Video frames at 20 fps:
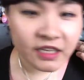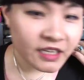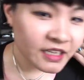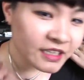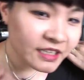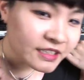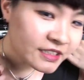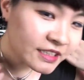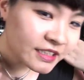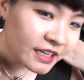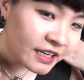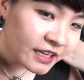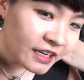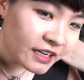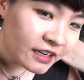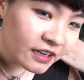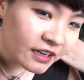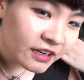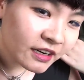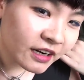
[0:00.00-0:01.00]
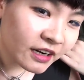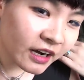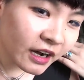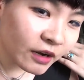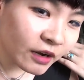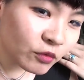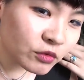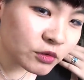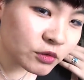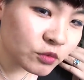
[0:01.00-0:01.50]
It's like
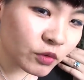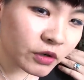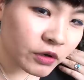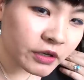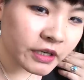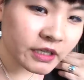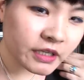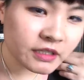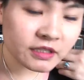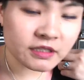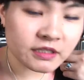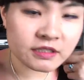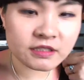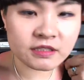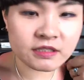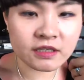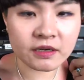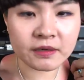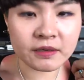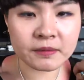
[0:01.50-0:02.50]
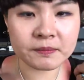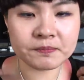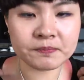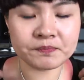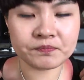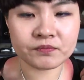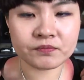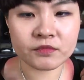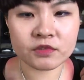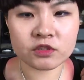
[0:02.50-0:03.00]
I was wearing this
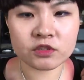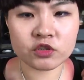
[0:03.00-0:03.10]
um.